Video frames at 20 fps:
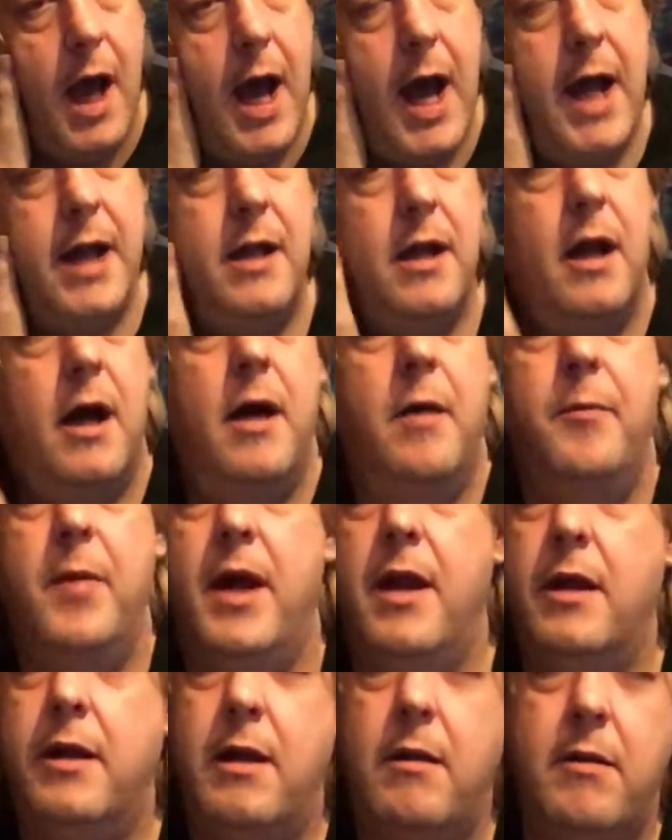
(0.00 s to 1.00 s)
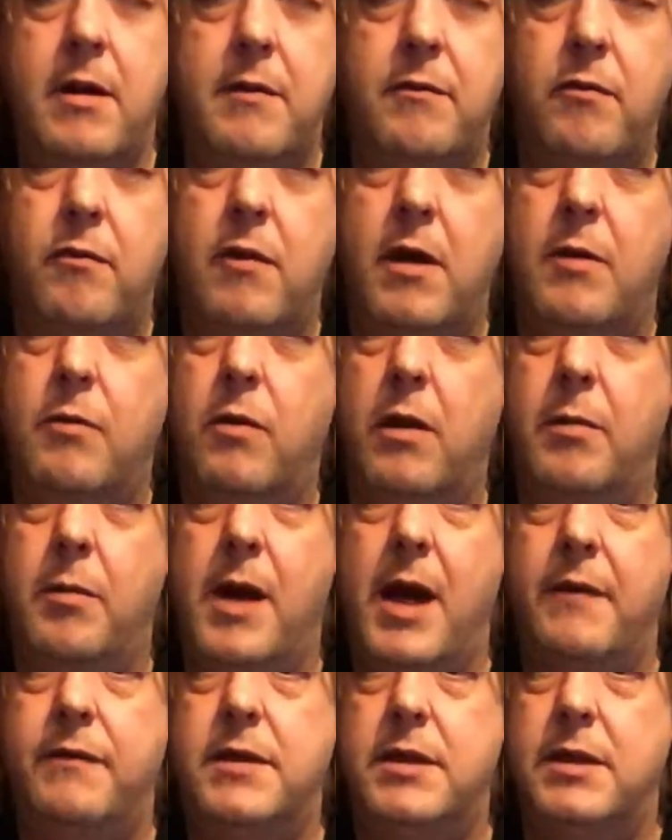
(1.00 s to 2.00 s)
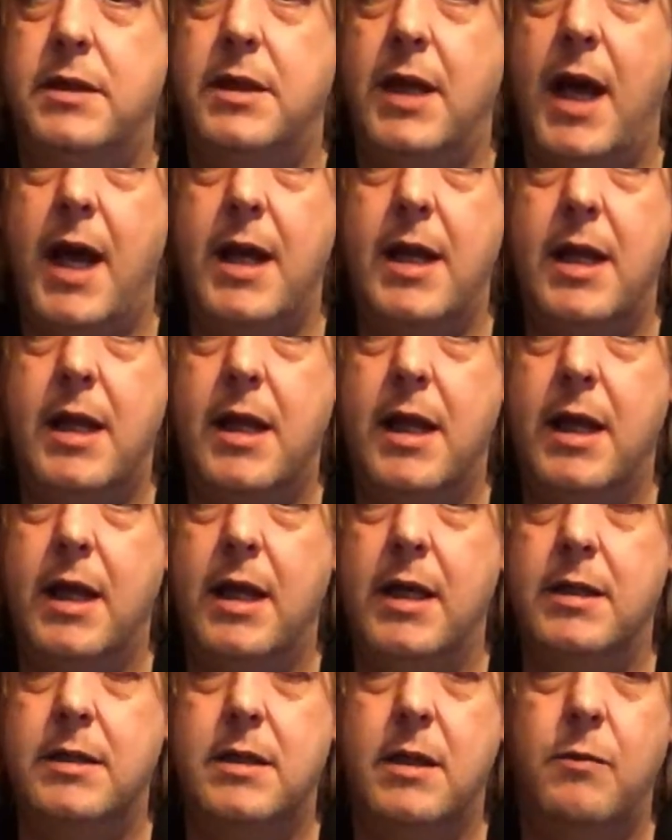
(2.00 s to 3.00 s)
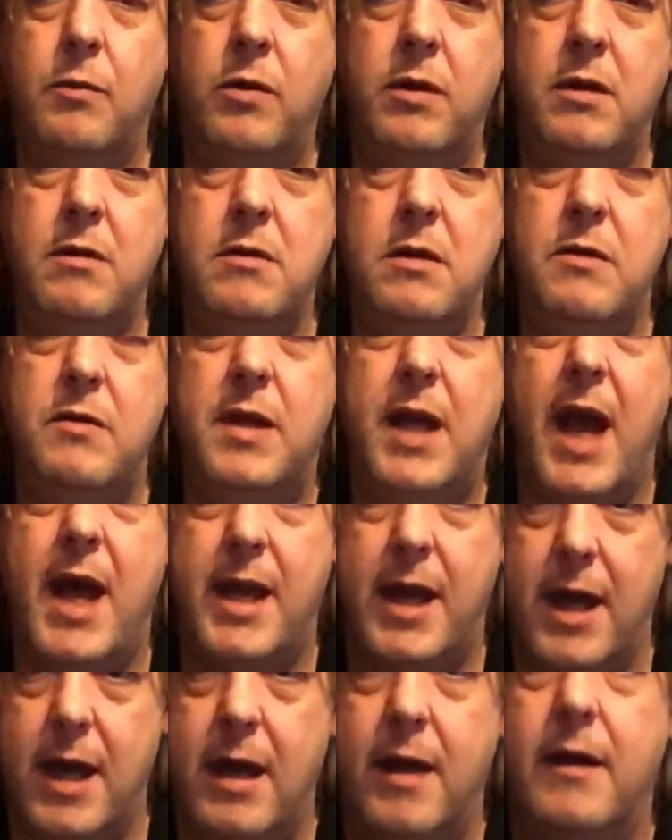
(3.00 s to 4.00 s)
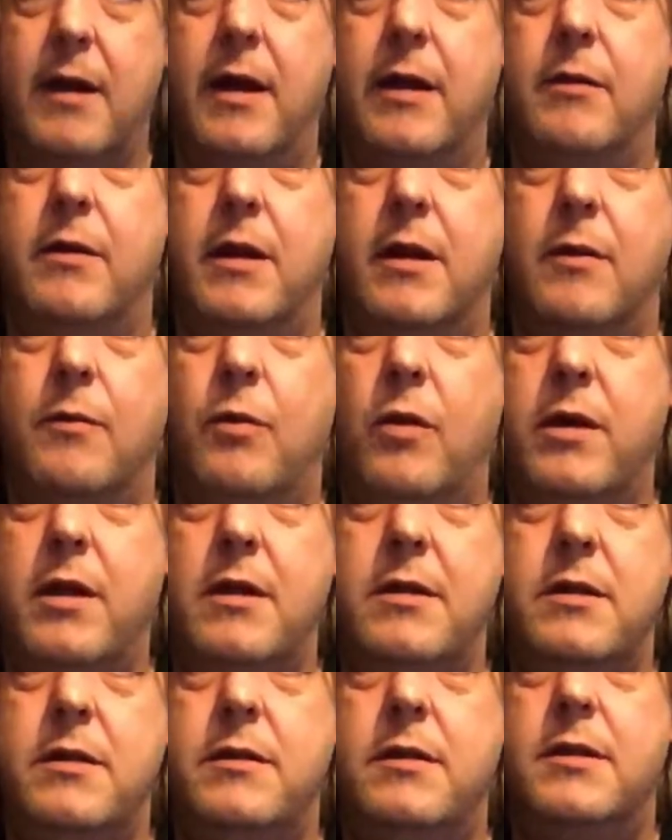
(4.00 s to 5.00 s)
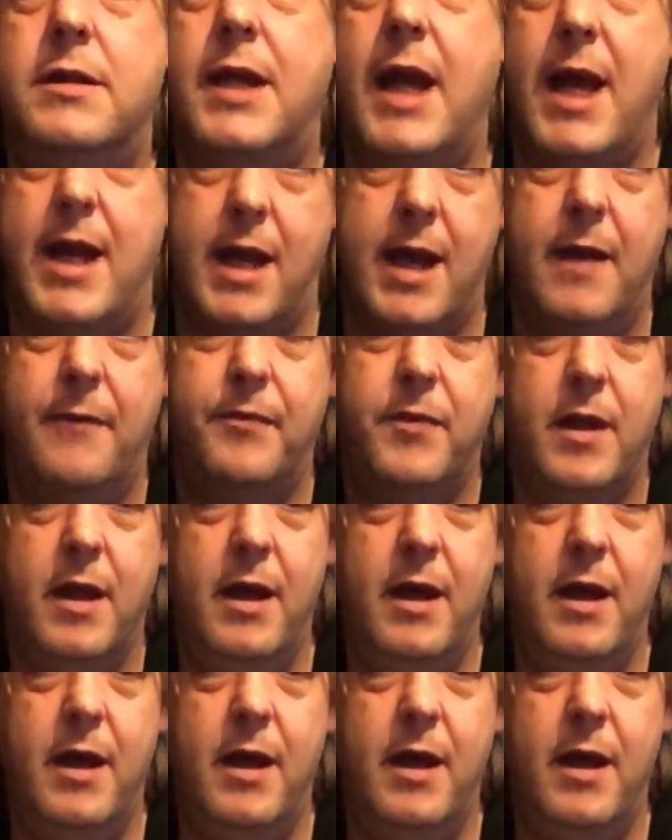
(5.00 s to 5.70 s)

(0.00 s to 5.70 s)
And you're like, man, I don't even really want to have to say anything. So why don't you get it? Like, you know, why don't you just get it?